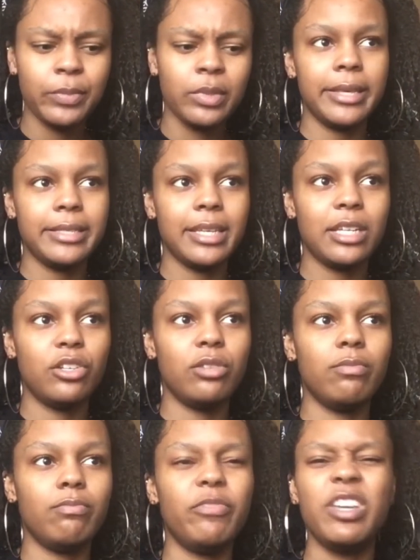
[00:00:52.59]
They said
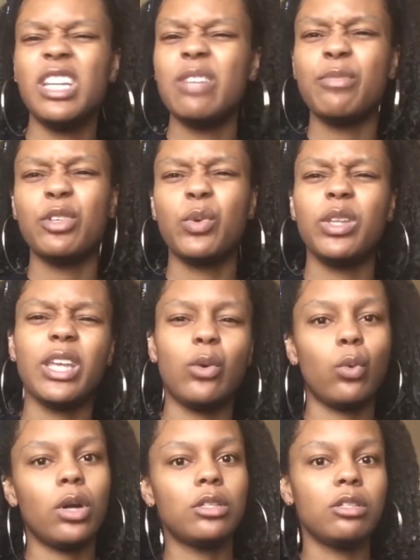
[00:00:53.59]
feed him between like
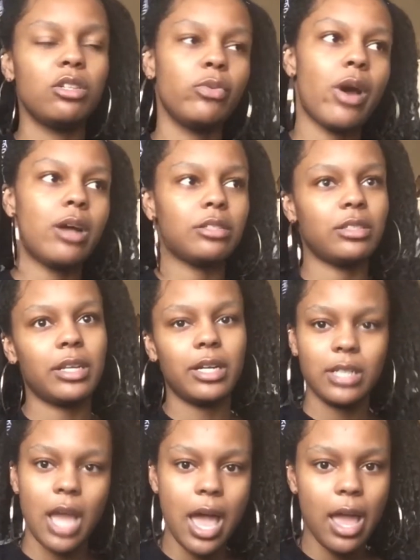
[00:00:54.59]
1 to 2 ounces at a
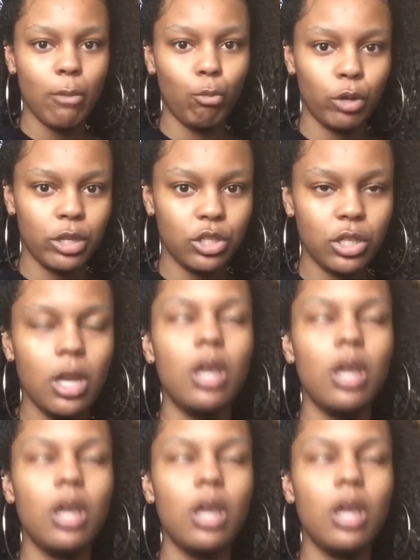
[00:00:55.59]
time, which